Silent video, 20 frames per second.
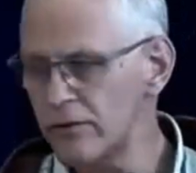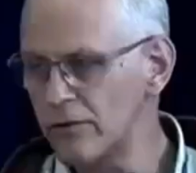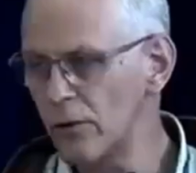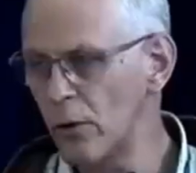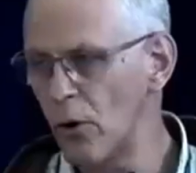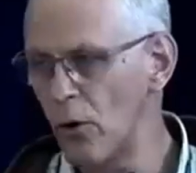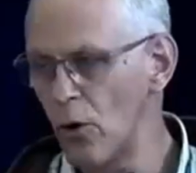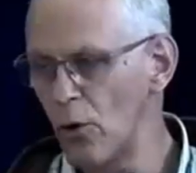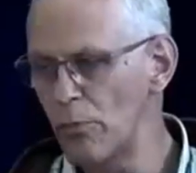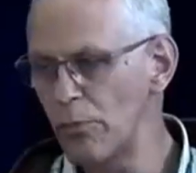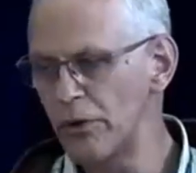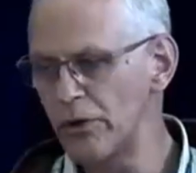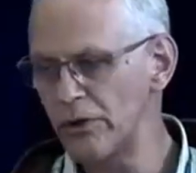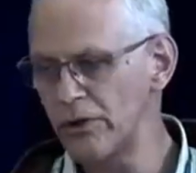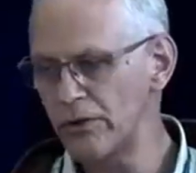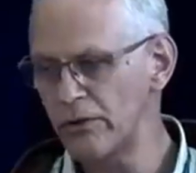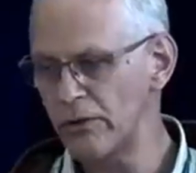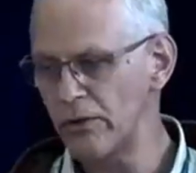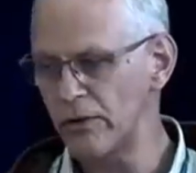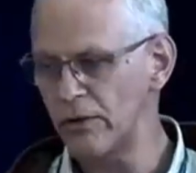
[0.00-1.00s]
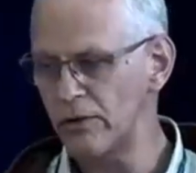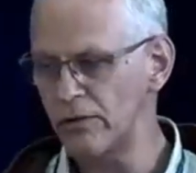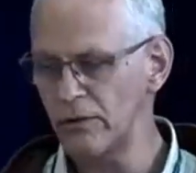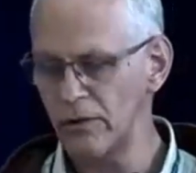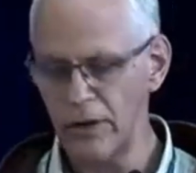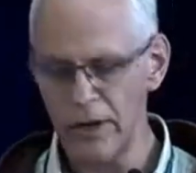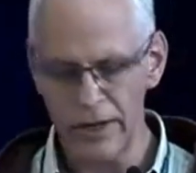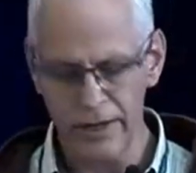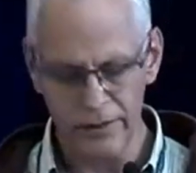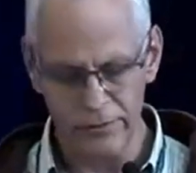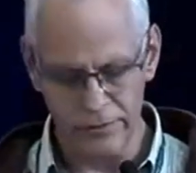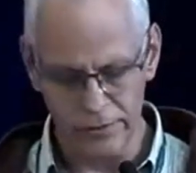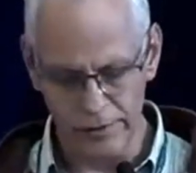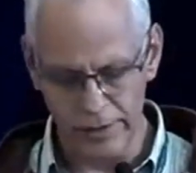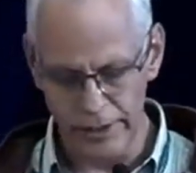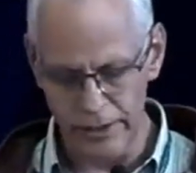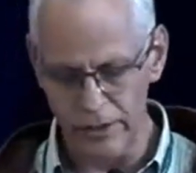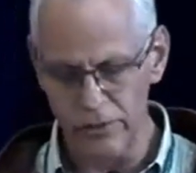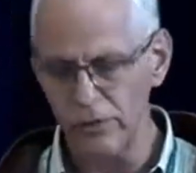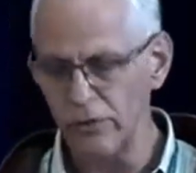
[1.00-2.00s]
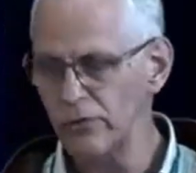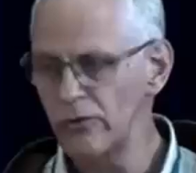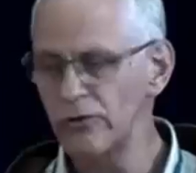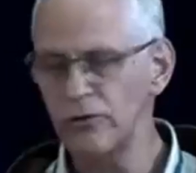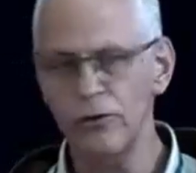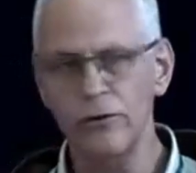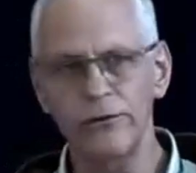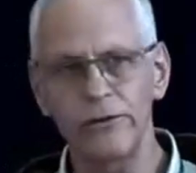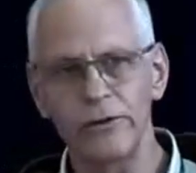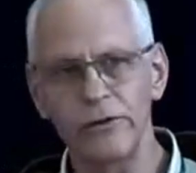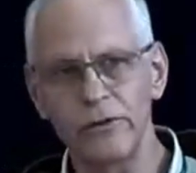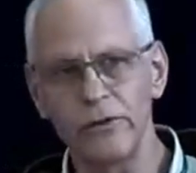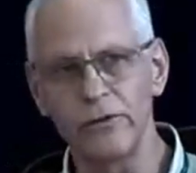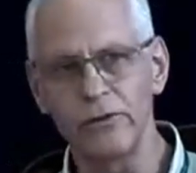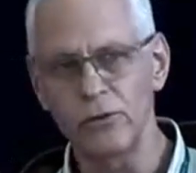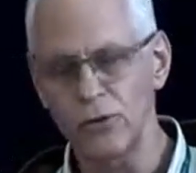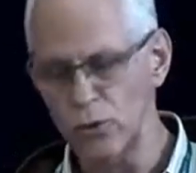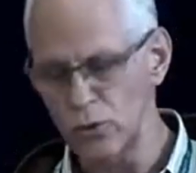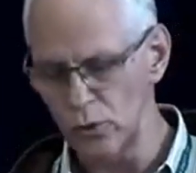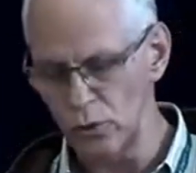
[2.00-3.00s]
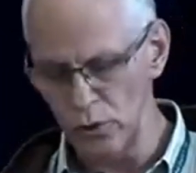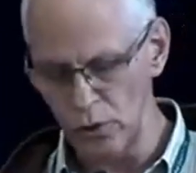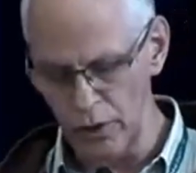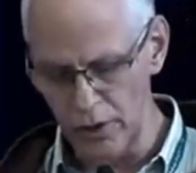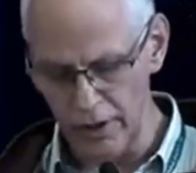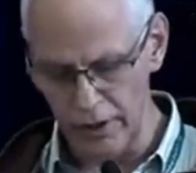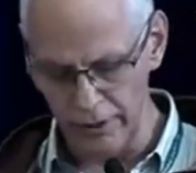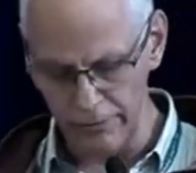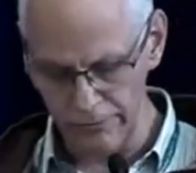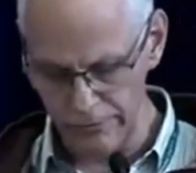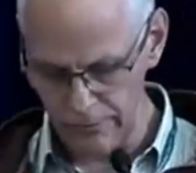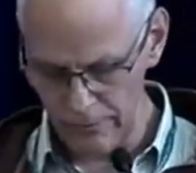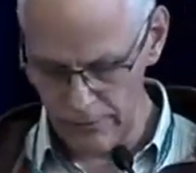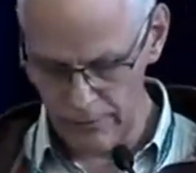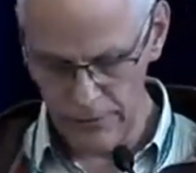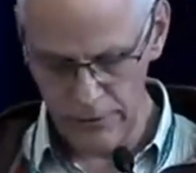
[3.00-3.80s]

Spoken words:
so openness to the sky is letting those surfaces cool off.